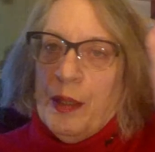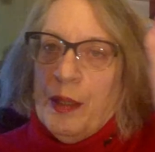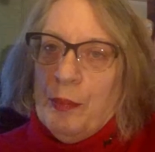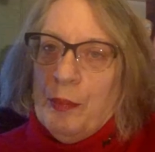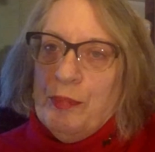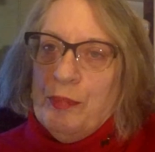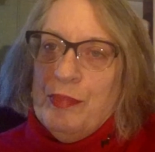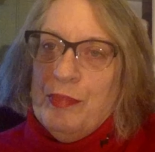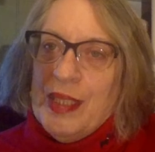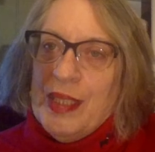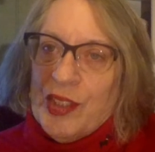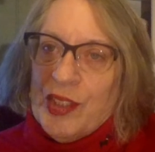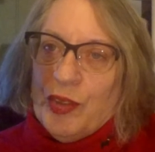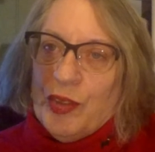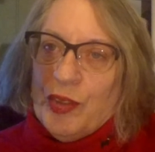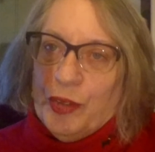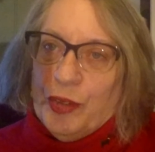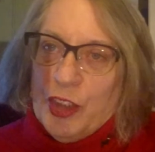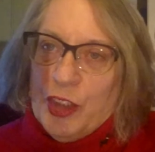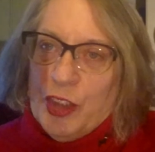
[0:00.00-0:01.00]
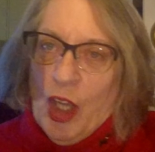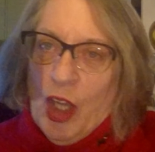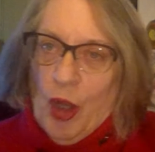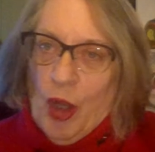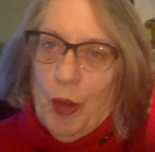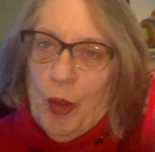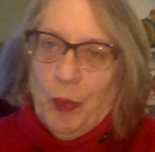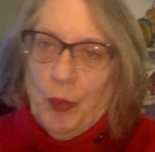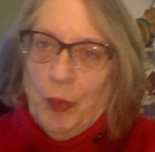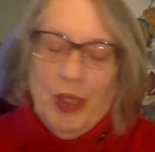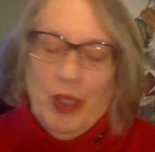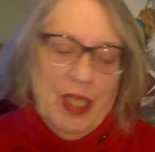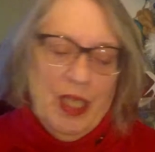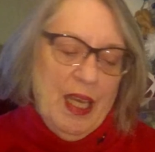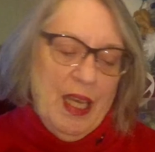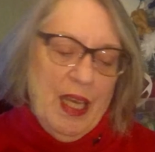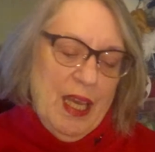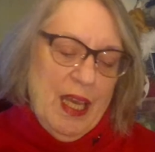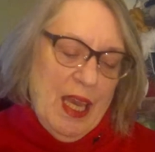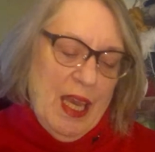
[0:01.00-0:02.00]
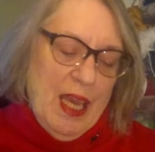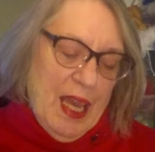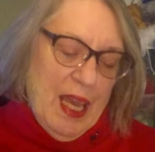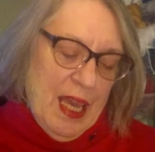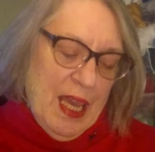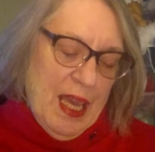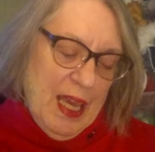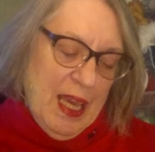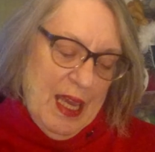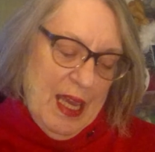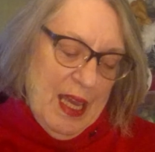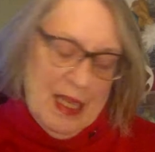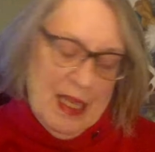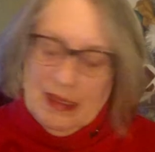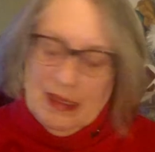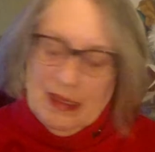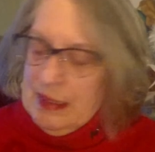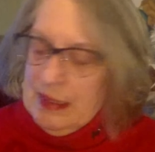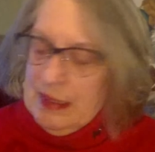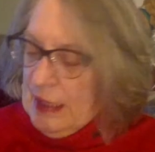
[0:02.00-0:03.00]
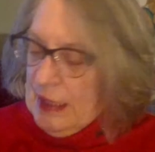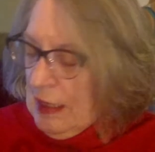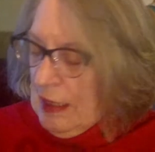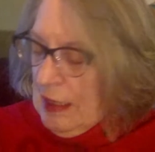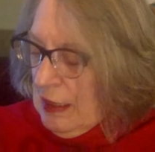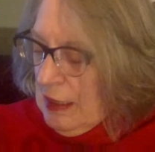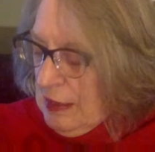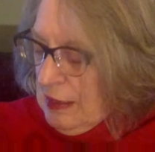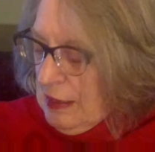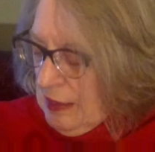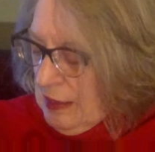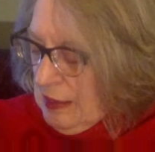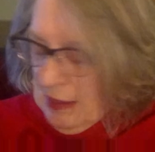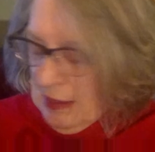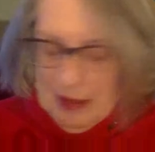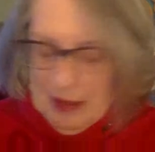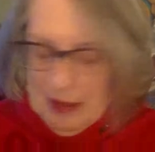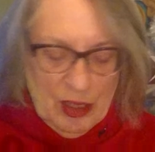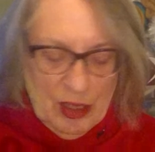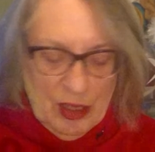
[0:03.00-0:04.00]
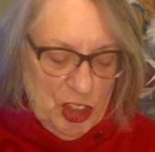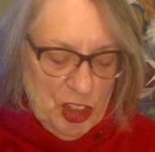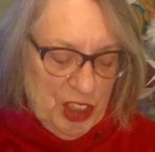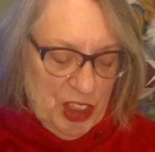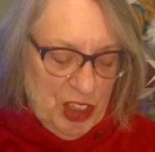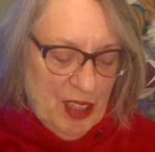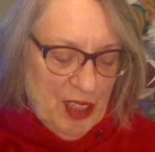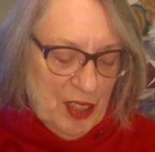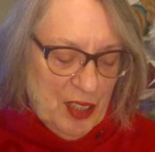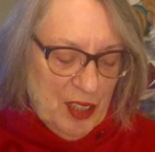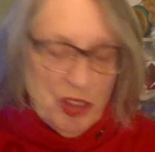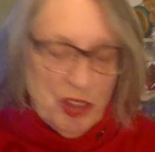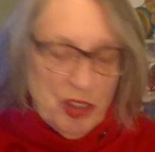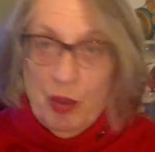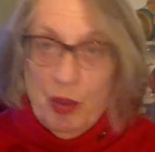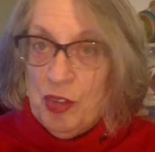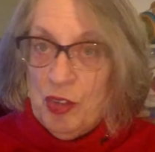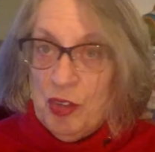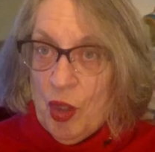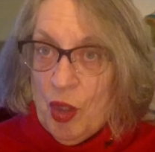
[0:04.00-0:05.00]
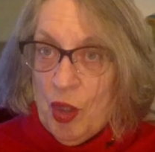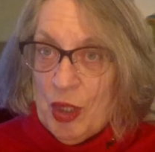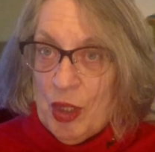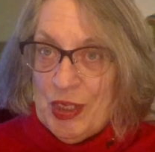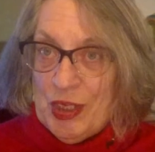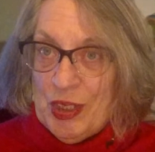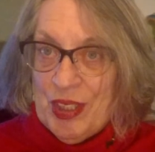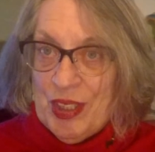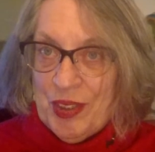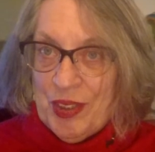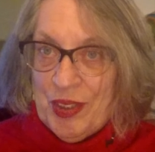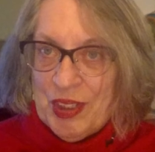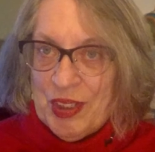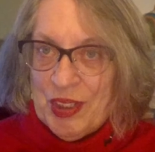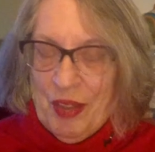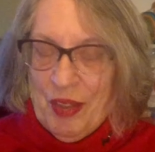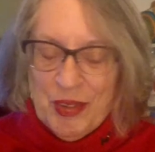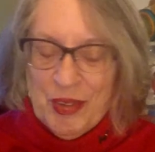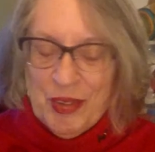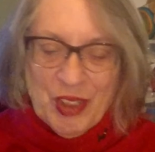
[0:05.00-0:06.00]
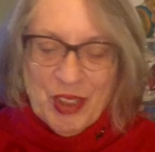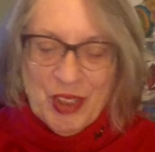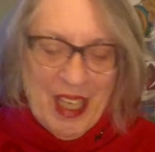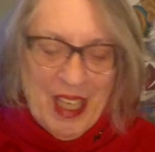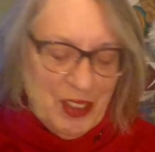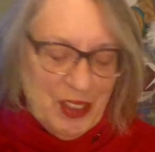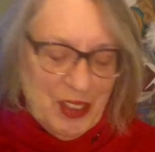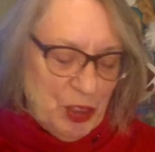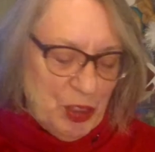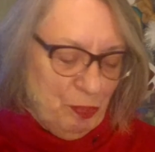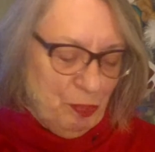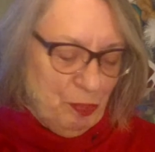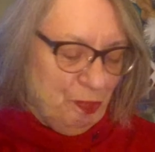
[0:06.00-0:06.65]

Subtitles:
Mistletoe, and she dyes her own yarns there at Southern Skeins.